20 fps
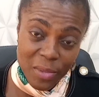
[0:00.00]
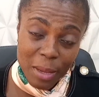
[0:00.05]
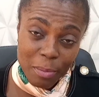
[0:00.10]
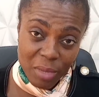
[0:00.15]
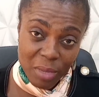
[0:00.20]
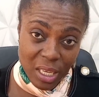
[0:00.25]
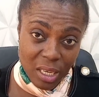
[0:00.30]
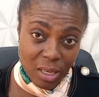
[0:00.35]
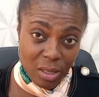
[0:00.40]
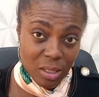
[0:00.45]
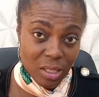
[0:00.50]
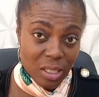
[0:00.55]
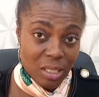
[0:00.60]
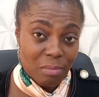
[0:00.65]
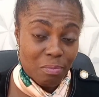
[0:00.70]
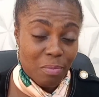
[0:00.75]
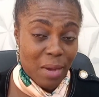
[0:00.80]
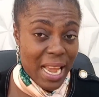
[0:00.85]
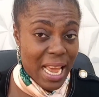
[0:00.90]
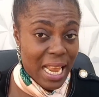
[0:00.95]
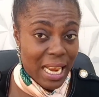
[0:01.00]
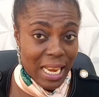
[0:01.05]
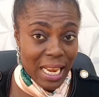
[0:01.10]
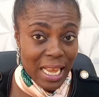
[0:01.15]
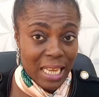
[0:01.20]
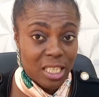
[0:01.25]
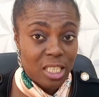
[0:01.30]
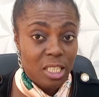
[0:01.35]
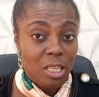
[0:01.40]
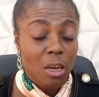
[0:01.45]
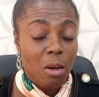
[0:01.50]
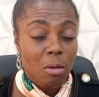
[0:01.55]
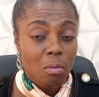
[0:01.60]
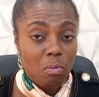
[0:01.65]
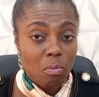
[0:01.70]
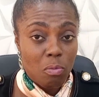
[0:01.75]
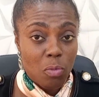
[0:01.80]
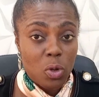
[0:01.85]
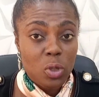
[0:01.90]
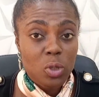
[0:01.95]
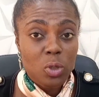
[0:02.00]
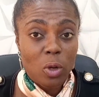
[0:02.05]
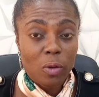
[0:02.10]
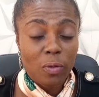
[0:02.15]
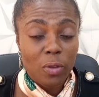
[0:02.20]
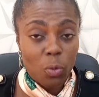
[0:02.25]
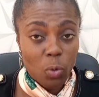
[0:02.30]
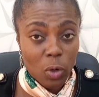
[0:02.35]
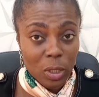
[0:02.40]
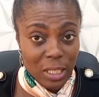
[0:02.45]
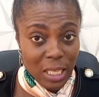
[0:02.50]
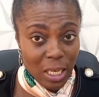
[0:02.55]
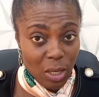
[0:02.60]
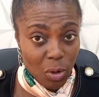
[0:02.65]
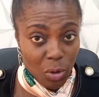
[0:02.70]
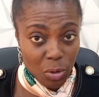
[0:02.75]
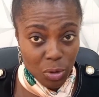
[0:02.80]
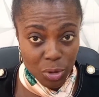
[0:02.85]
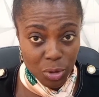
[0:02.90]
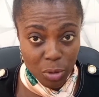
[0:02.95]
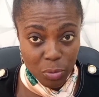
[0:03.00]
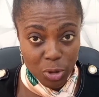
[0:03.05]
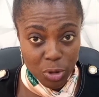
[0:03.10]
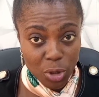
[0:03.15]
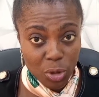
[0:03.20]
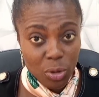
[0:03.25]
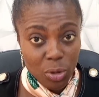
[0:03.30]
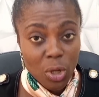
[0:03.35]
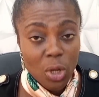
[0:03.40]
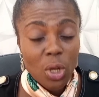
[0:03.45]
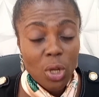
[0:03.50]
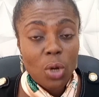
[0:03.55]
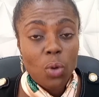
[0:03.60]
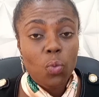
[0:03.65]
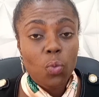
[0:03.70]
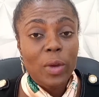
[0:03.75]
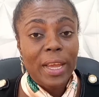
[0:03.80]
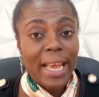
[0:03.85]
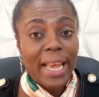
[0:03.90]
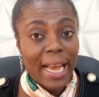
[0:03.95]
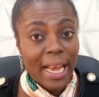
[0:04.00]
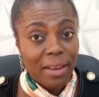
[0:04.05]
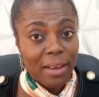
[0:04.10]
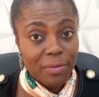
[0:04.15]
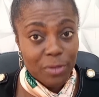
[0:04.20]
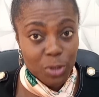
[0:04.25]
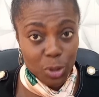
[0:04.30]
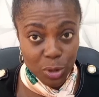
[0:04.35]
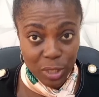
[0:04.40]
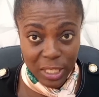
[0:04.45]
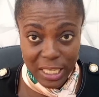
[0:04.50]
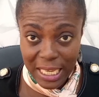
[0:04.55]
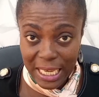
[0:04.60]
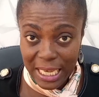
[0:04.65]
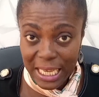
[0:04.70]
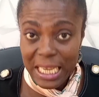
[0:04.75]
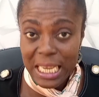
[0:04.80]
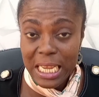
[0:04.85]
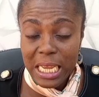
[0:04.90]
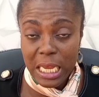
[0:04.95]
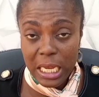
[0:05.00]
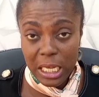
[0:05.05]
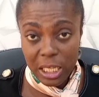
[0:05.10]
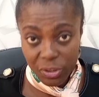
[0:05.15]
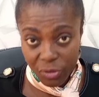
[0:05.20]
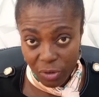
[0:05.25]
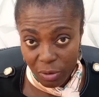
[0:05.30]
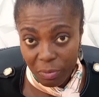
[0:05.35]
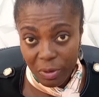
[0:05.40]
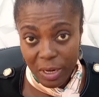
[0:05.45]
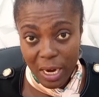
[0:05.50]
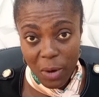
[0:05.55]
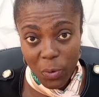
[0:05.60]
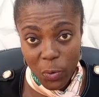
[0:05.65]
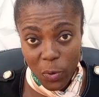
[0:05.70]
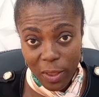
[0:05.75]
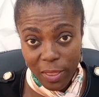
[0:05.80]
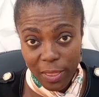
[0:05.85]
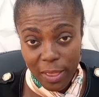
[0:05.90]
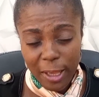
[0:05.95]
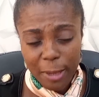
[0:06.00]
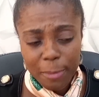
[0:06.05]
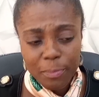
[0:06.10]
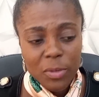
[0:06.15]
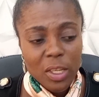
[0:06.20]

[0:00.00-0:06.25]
because by and large most of the water consumption we have today is from groundwater.